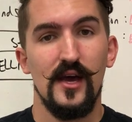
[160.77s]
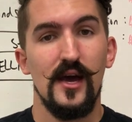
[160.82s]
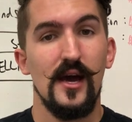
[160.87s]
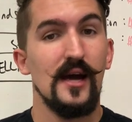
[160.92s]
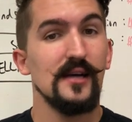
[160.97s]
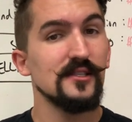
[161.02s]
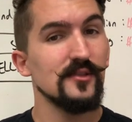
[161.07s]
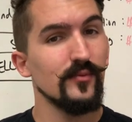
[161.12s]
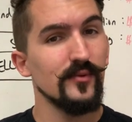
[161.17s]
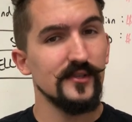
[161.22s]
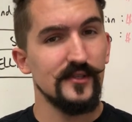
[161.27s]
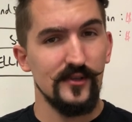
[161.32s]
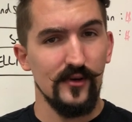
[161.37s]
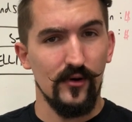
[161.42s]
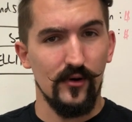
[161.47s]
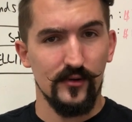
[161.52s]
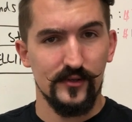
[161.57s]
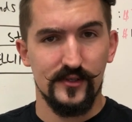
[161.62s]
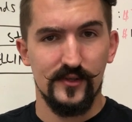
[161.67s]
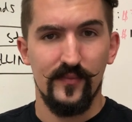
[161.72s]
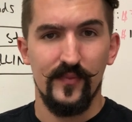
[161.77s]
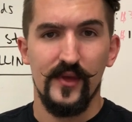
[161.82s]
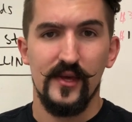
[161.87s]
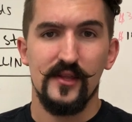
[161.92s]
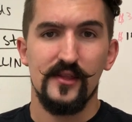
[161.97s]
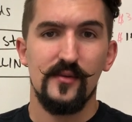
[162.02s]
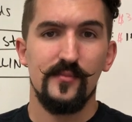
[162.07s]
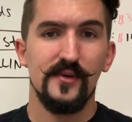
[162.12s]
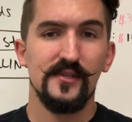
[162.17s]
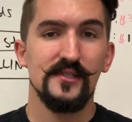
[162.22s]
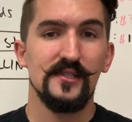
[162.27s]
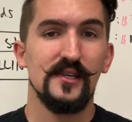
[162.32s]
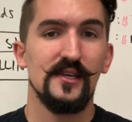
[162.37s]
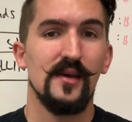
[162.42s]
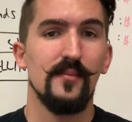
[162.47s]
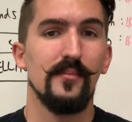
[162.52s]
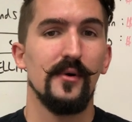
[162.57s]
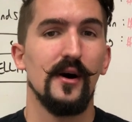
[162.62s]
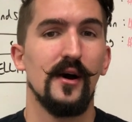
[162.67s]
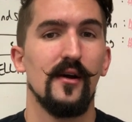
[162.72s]
As a result, the Byzantine
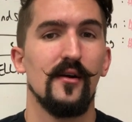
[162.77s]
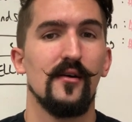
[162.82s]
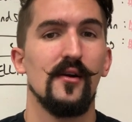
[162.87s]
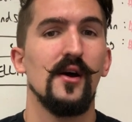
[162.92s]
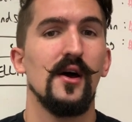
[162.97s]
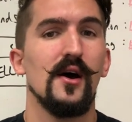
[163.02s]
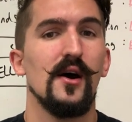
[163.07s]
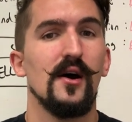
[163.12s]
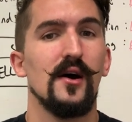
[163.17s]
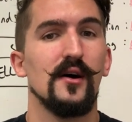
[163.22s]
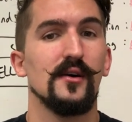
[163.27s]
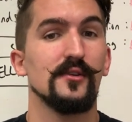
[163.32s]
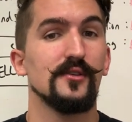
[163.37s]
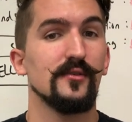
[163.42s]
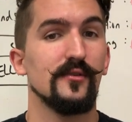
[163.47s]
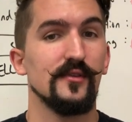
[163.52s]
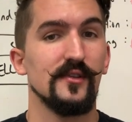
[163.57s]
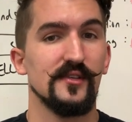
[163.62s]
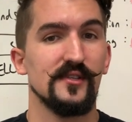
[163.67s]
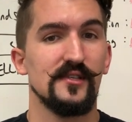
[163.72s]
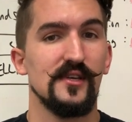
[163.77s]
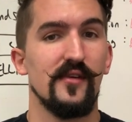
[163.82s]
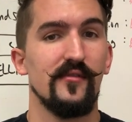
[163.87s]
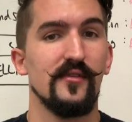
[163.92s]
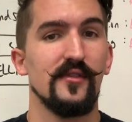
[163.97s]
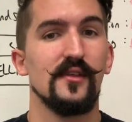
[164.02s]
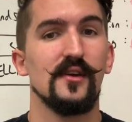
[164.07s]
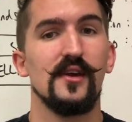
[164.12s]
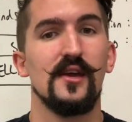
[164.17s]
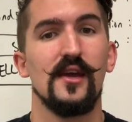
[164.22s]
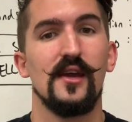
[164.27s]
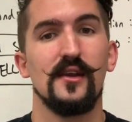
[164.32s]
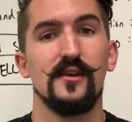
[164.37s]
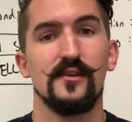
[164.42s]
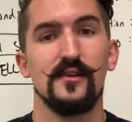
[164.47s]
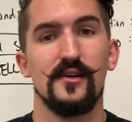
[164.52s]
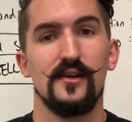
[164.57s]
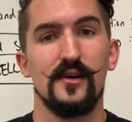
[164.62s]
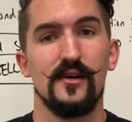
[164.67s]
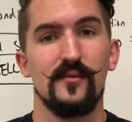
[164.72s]
Empire during the 7th and